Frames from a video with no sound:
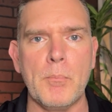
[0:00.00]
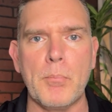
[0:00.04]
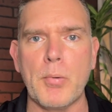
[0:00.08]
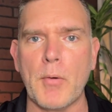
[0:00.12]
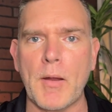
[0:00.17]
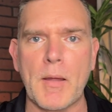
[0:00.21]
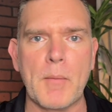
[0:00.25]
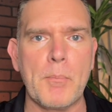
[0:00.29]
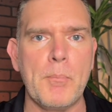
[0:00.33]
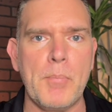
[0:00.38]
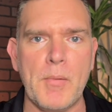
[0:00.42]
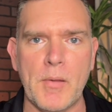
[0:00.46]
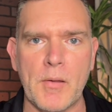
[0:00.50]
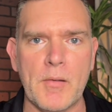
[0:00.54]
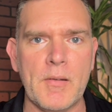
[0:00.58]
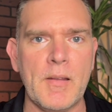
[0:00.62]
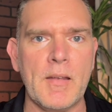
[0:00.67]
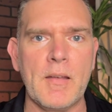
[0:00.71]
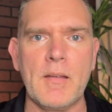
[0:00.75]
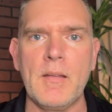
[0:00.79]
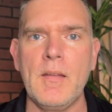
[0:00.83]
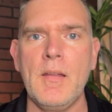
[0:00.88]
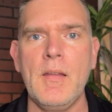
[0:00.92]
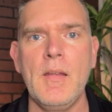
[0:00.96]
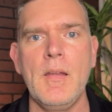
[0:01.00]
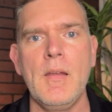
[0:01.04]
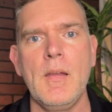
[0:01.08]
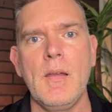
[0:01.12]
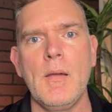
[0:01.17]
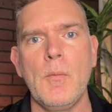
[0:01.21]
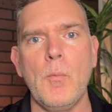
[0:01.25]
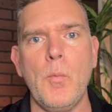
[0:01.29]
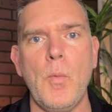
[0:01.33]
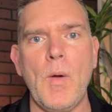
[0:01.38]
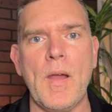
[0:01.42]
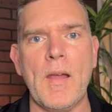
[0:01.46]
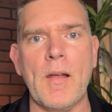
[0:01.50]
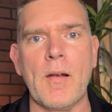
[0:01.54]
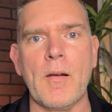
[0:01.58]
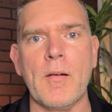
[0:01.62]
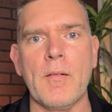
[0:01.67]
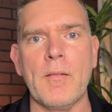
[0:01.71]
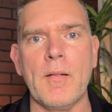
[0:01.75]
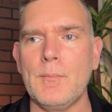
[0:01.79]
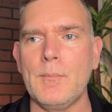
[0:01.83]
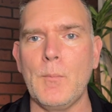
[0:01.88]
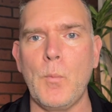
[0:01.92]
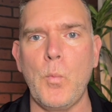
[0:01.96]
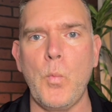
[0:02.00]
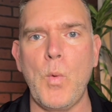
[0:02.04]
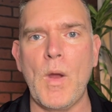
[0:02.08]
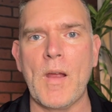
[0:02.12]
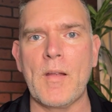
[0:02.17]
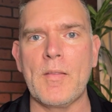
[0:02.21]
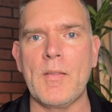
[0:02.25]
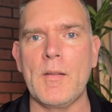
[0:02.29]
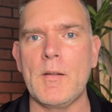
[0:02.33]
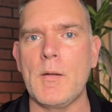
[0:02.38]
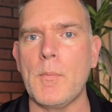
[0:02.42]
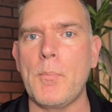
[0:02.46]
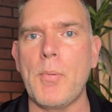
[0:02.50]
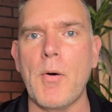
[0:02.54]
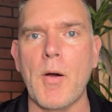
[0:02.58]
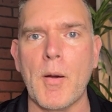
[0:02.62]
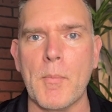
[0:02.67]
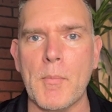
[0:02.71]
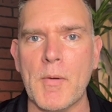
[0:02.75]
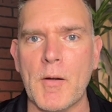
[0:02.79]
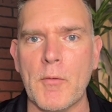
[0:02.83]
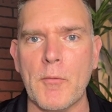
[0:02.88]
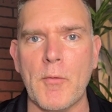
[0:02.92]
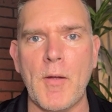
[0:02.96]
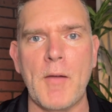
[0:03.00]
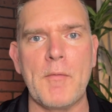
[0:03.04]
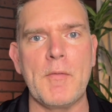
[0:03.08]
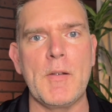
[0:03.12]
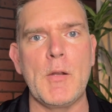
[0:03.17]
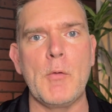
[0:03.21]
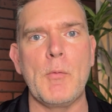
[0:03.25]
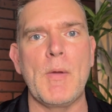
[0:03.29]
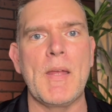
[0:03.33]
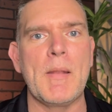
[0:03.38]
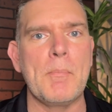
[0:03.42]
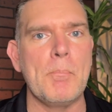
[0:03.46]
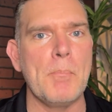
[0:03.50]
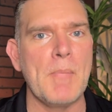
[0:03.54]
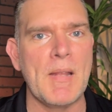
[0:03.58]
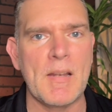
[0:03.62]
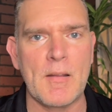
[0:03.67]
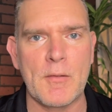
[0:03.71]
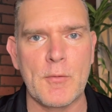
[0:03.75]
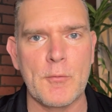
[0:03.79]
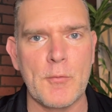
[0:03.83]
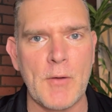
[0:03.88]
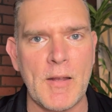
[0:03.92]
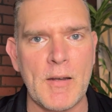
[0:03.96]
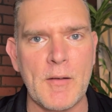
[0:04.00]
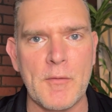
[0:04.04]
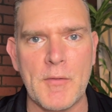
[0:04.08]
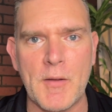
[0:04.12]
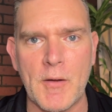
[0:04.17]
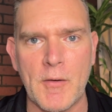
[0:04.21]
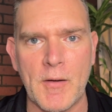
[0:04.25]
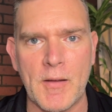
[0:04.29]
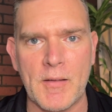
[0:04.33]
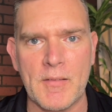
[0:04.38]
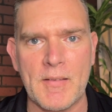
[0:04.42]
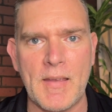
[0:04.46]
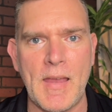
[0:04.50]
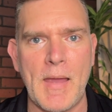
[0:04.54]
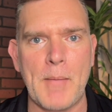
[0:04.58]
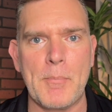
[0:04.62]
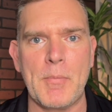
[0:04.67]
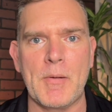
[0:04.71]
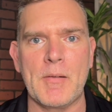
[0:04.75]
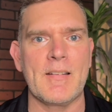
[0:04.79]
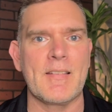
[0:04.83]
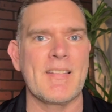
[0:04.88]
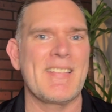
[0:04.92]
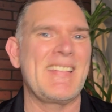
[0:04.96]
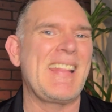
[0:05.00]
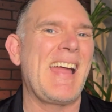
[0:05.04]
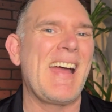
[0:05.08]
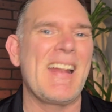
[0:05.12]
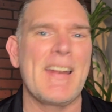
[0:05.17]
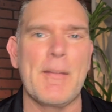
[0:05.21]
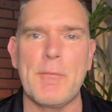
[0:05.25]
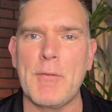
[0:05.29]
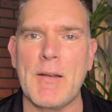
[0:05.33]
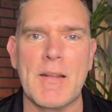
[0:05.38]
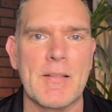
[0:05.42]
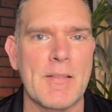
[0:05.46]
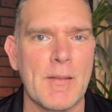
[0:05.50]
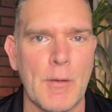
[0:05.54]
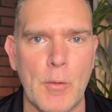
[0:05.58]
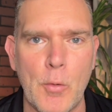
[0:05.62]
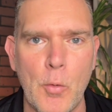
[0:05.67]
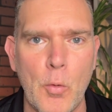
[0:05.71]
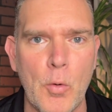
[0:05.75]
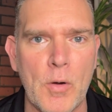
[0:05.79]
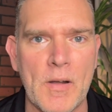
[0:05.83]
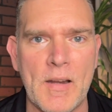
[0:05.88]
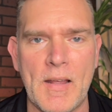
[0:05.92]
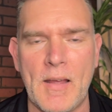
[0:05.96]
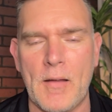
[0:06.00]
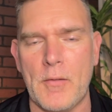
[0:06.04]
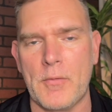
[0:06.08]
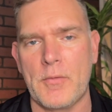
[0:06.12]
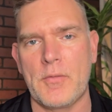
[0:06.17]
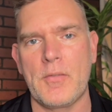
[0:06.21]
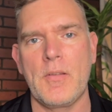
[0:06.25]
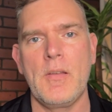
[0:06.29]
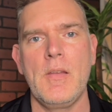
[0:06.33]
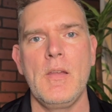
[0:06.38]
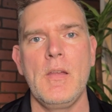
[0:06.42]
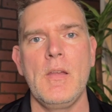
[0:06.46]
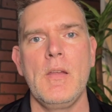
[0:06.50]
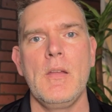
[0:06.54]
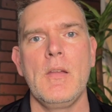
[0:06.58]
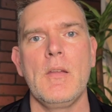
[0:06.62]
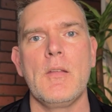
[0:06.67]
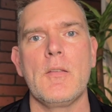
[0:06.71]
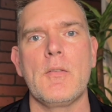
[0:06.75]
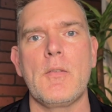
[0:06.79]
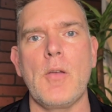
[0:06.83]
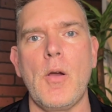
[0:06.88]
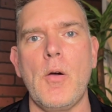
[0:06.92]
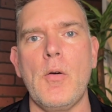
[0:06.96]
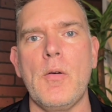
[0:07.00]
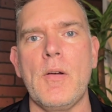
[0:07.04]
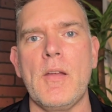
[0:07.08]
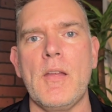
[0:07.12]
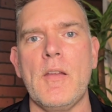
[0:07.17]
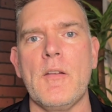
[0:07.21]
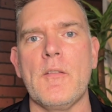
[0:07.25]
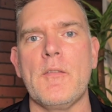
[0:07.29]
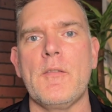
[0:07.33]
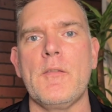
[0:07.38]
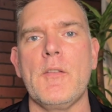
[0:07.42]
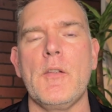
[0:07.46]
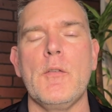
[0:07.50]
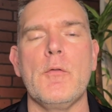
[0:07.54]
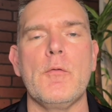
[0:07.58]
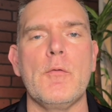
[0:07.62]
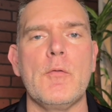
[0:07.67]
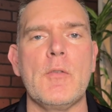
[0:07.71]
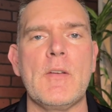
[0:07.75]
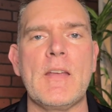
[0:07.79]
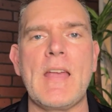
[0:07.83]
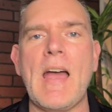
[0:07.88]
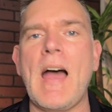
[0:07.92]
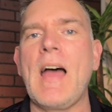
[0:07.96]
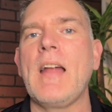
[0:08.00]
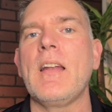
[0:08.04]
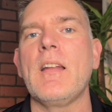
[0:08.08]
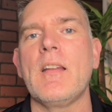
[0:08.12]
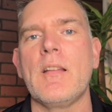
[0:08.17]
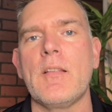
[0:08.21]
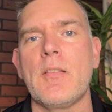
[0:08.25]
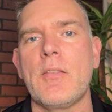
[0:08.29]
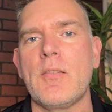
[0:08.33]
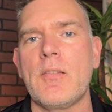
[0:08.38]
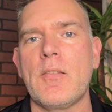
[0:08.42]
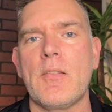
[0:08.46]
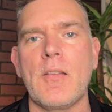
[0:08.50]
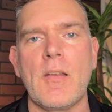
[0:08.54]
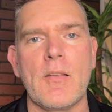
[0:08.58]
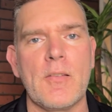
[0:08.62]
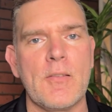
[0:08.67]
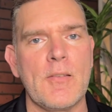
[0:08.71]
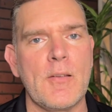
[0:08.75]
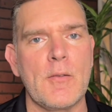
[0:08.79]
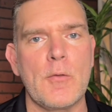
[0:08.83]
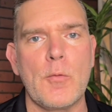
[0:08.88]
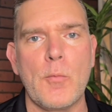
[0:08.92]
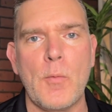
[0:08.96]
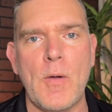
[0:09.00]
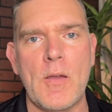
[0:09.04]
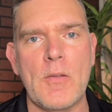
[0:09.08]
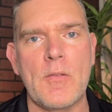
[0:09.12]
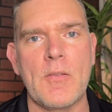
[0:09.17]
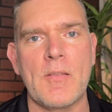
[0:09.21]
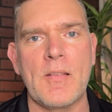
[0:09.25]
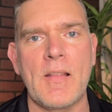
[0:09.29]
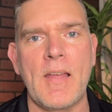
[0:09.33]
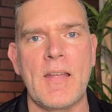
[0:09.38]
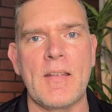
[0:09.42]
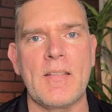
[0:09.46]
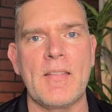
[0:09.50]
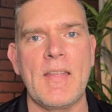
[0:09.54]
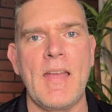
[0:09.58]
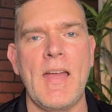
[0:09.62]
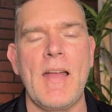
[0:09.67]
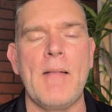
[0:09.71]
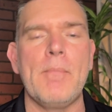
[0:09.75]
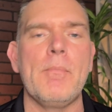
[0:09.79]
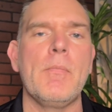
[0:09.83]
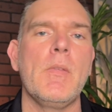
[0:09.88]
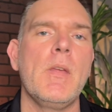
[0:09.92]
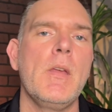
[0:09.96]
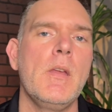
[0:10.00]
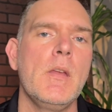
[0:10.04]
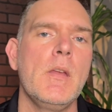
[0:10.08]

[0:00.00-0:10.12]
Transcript: brick building where the Department of Revenue administrative hearings happen. It's not even at the courthouse. So if you've got a situation like that,